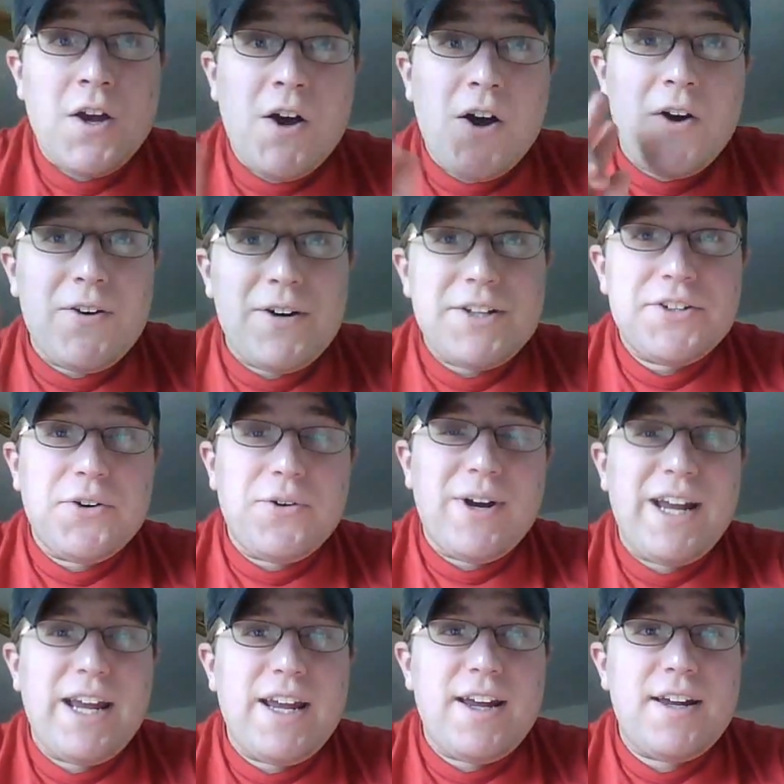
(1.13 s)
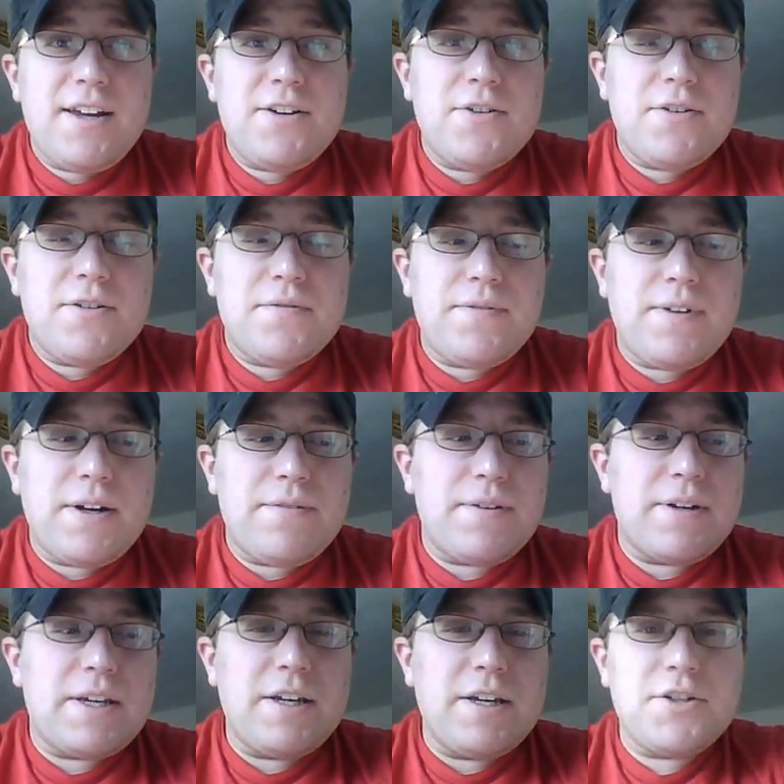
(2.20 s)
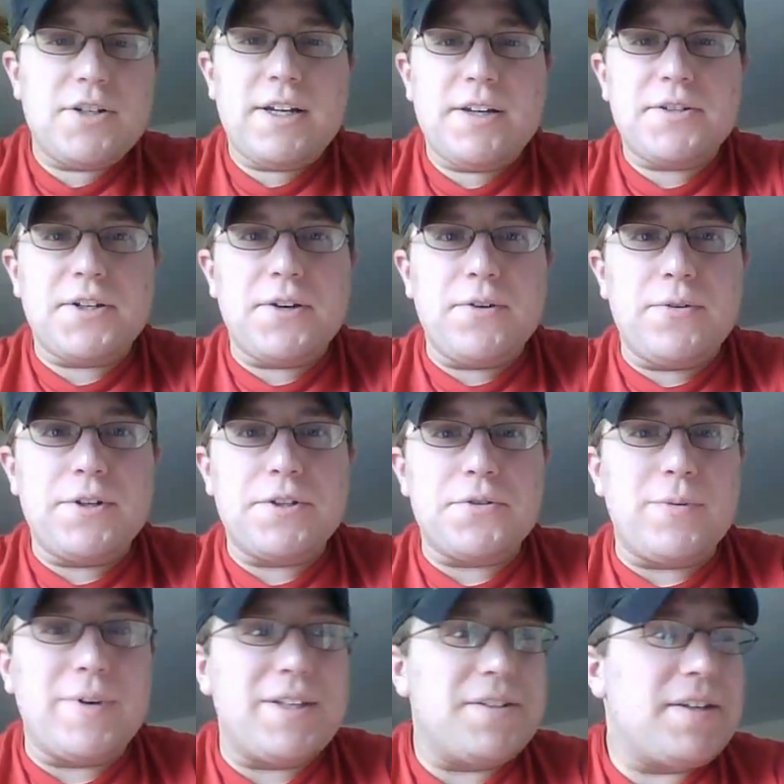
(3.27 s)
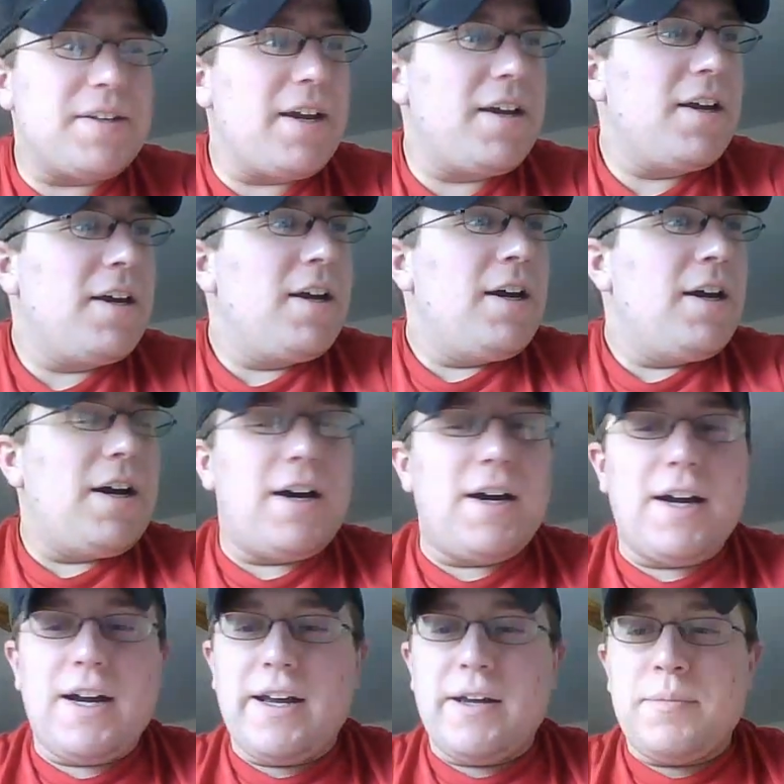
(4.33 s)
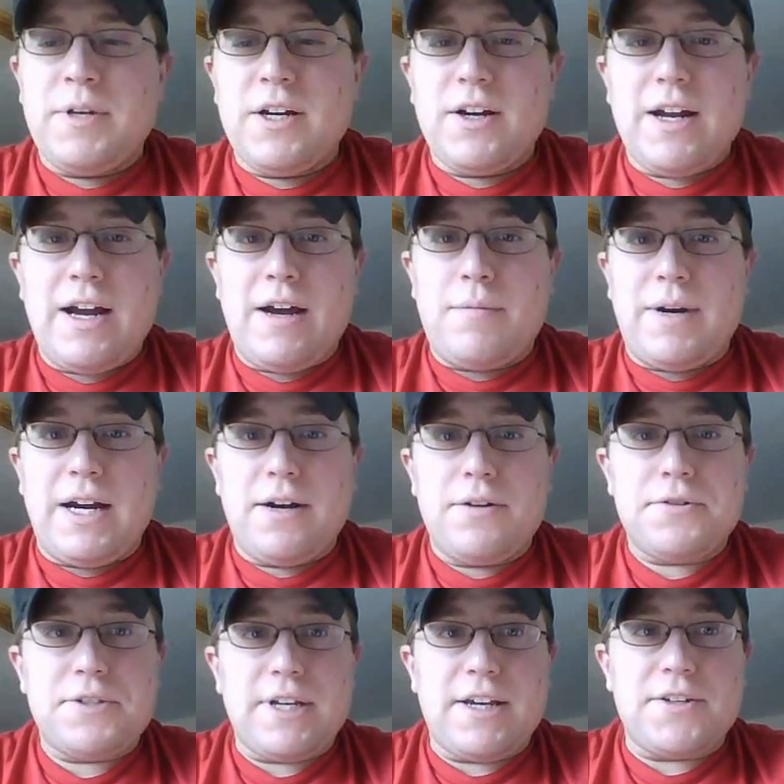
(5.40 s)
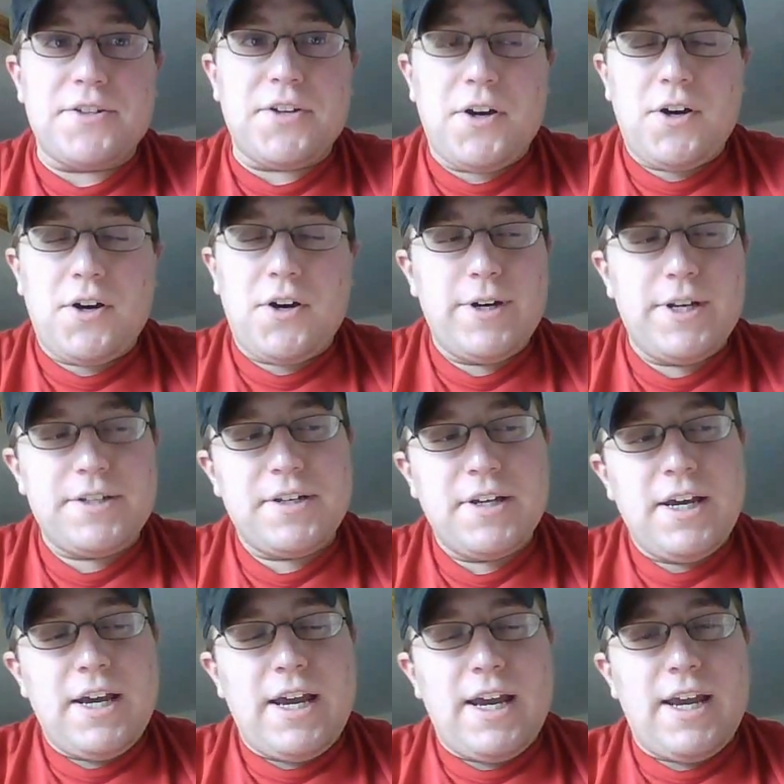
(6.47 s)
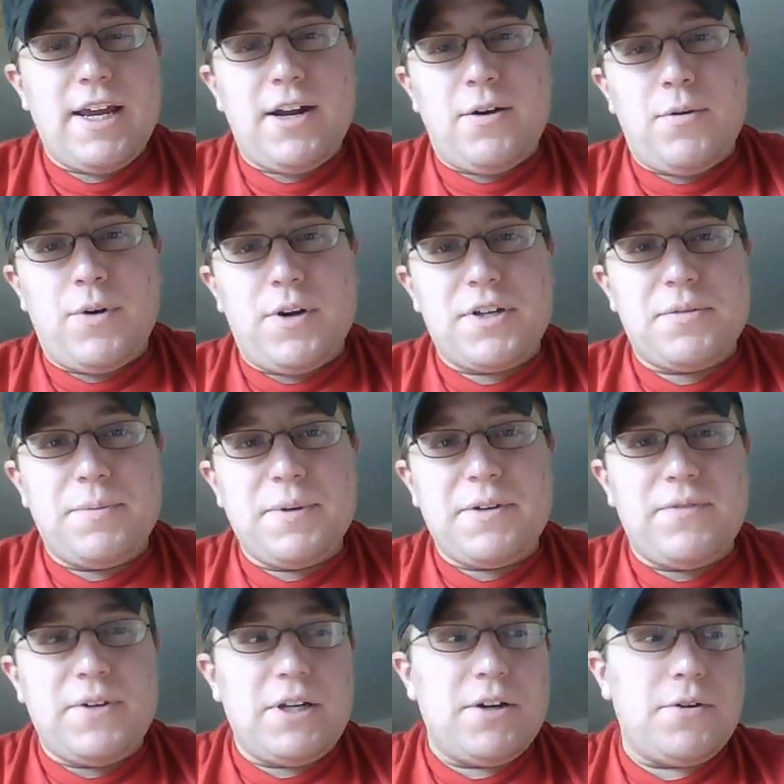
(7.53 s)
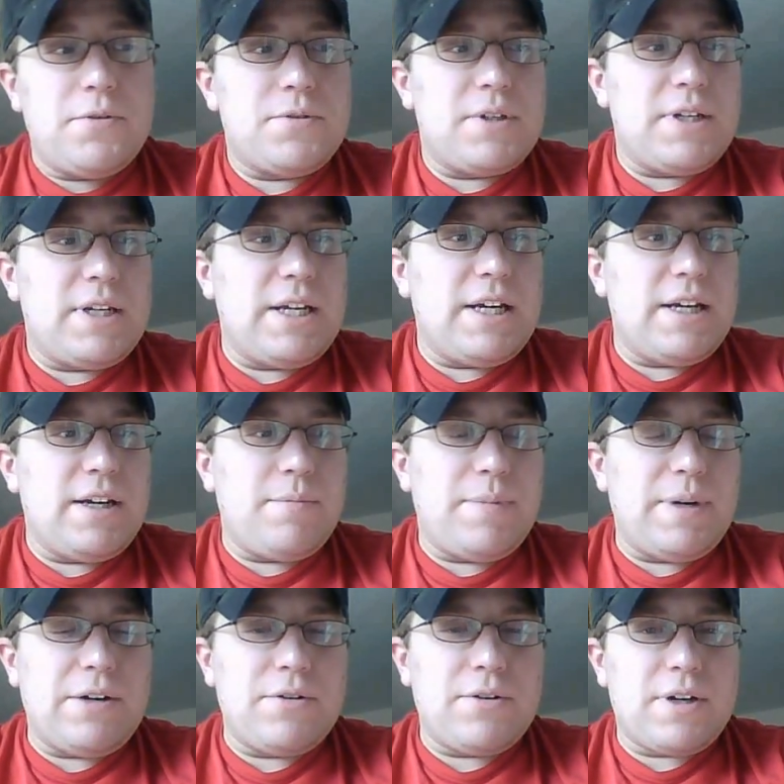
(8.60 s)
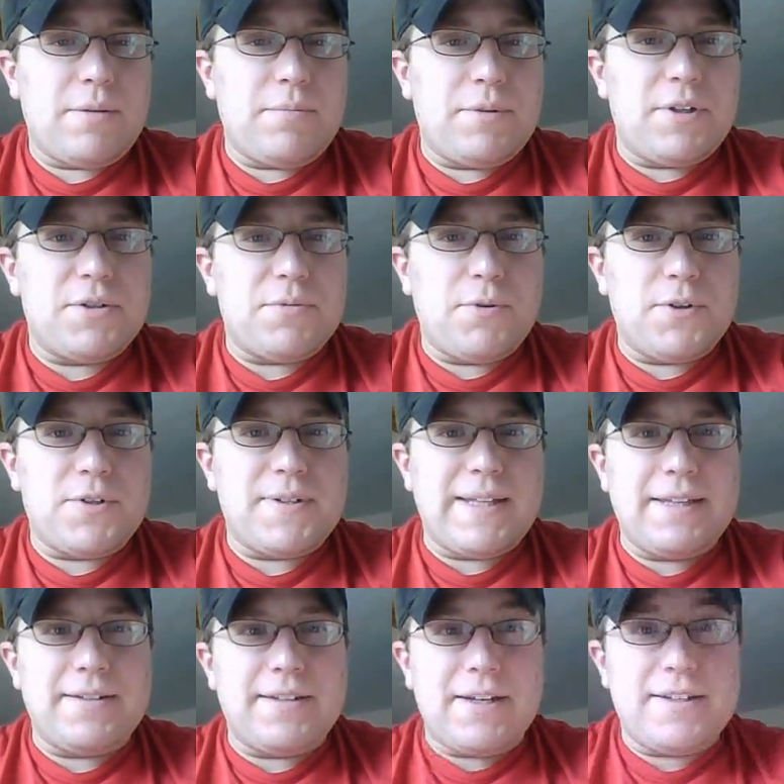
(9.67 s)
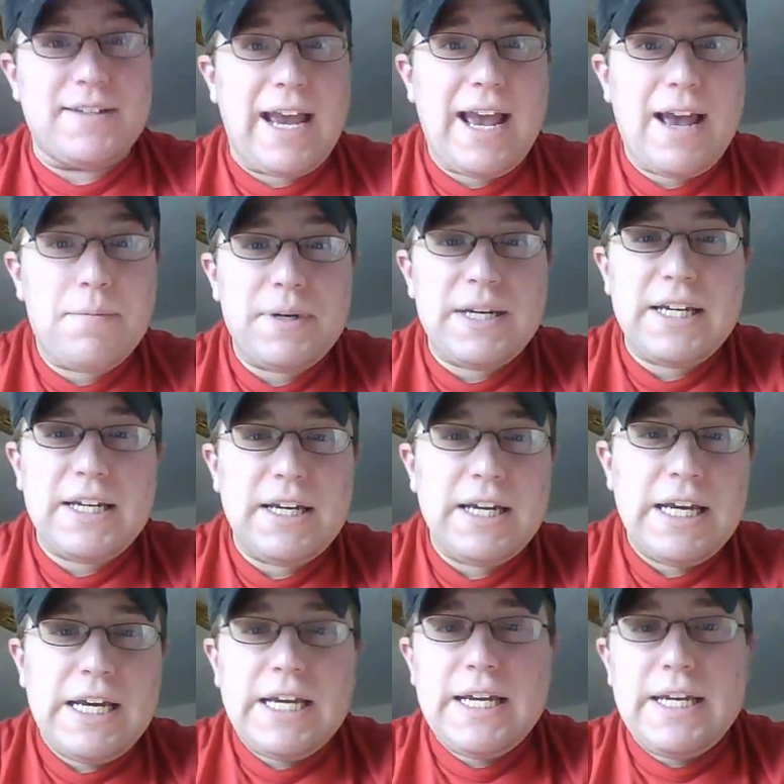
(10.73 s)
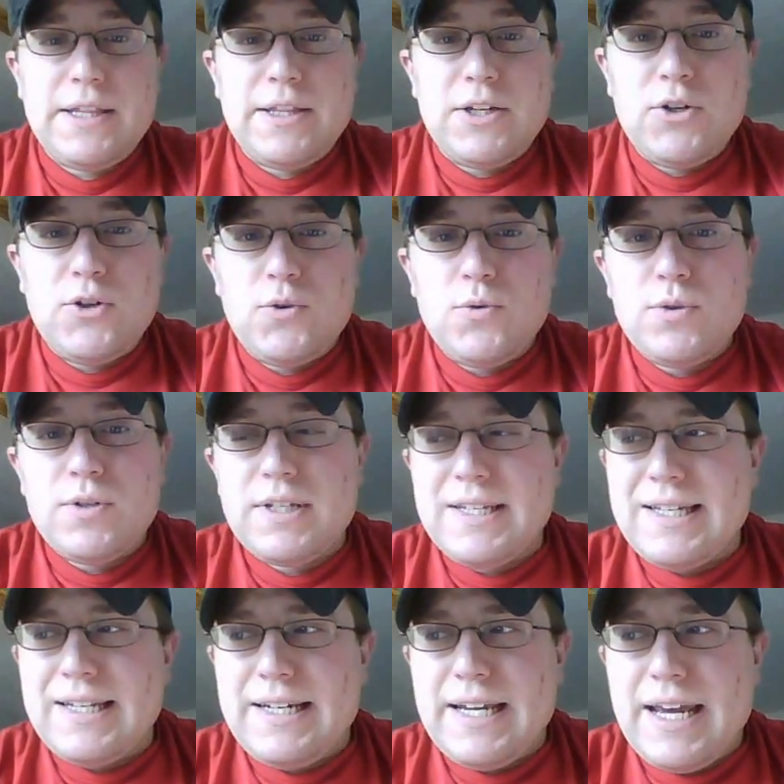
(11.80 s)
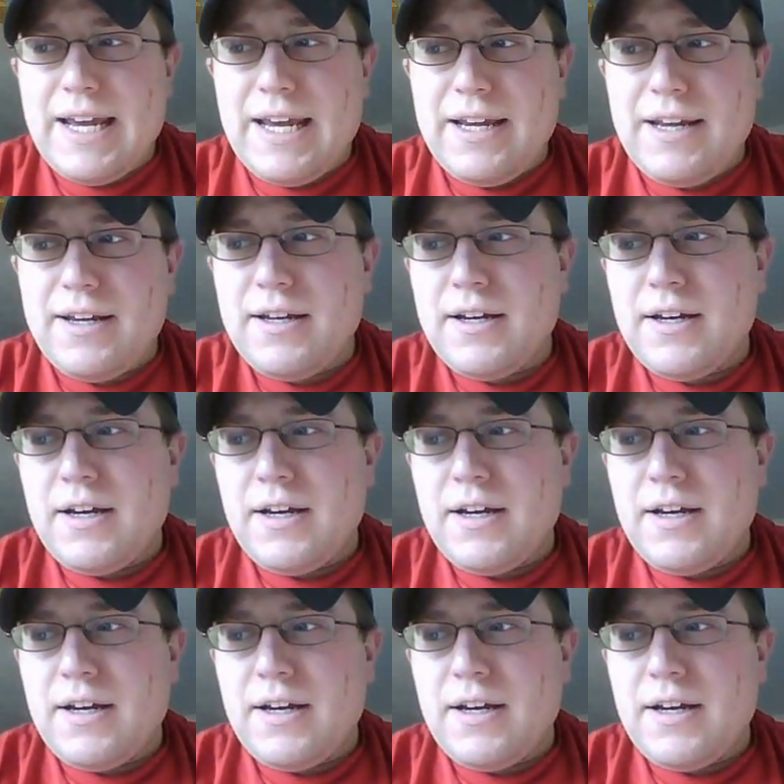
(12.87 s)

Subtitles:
Alrighty, so hey, Nerdfighterfication, how's it going? It's Wednesday. I am here at my house as always, and I wanted to make a video today about a couple of sports things that is happening in the news today,